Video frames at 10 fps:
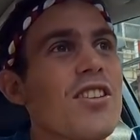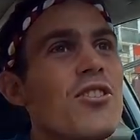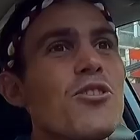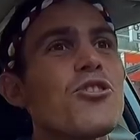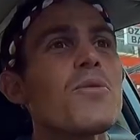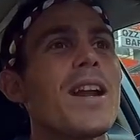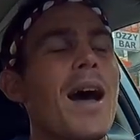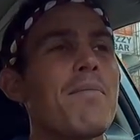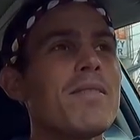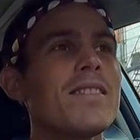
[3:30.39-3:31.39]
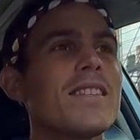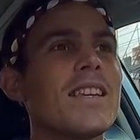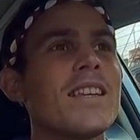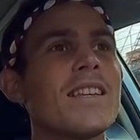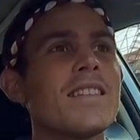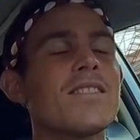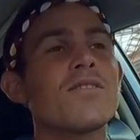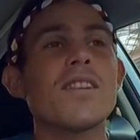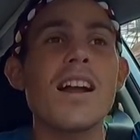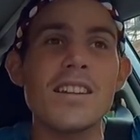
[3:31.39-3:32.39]
Usually what happens is
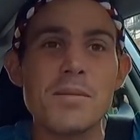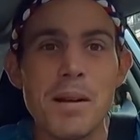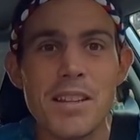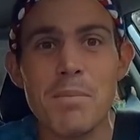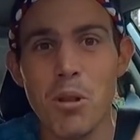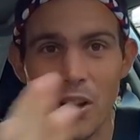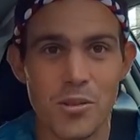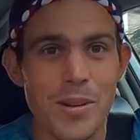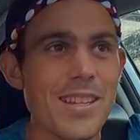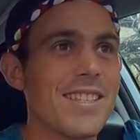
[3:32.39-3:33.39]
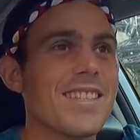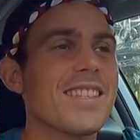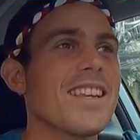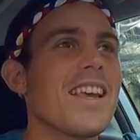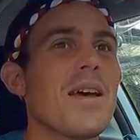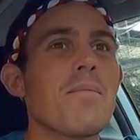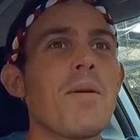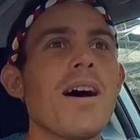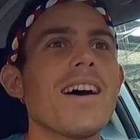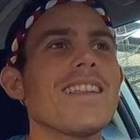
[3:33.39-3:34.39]
there's unexpected plot twists.
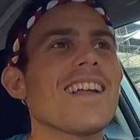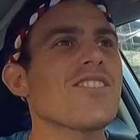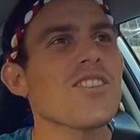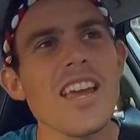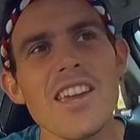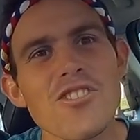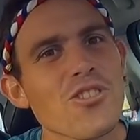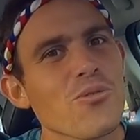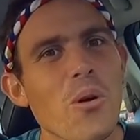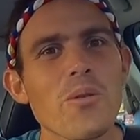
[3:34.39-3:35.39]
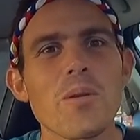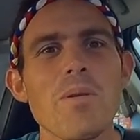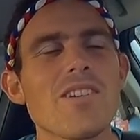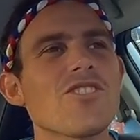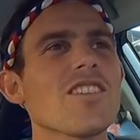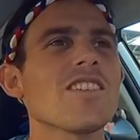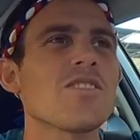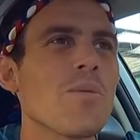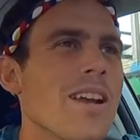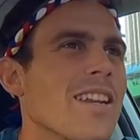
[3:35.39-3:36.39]
But that's okay, you just roll with the
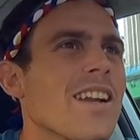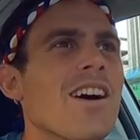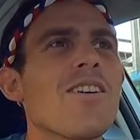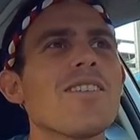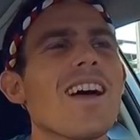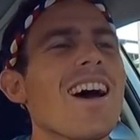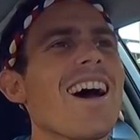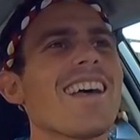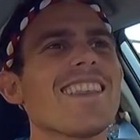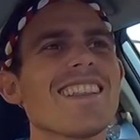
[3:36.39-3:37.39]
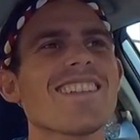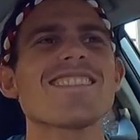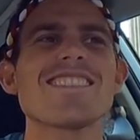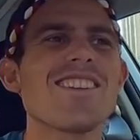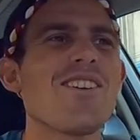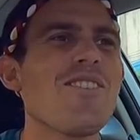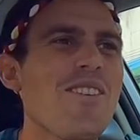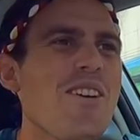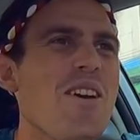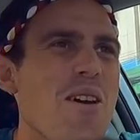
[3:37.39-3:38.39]
punches, you wait it out. I think that's, you know,
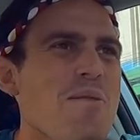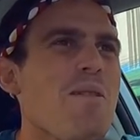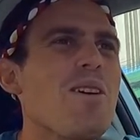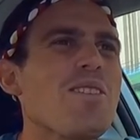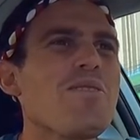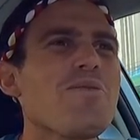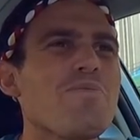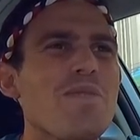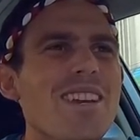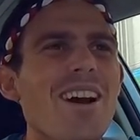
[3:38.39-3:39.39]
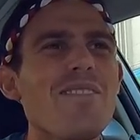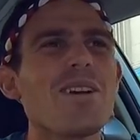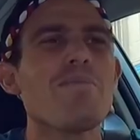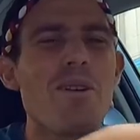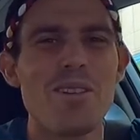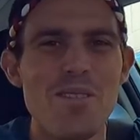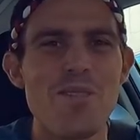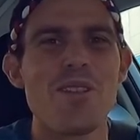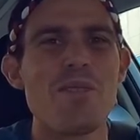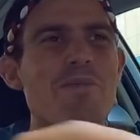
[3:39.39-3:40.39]
part of becoming a part of
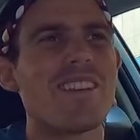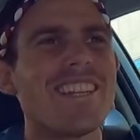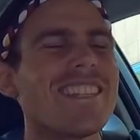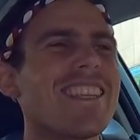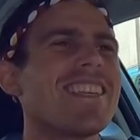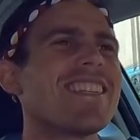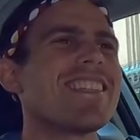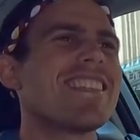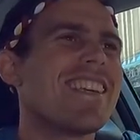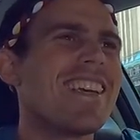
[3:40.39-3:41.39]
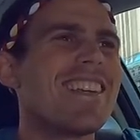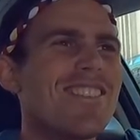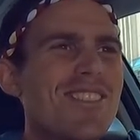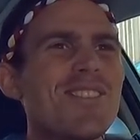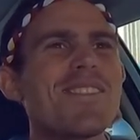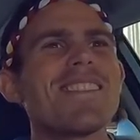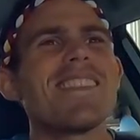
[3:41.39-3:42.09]
the Philippines is just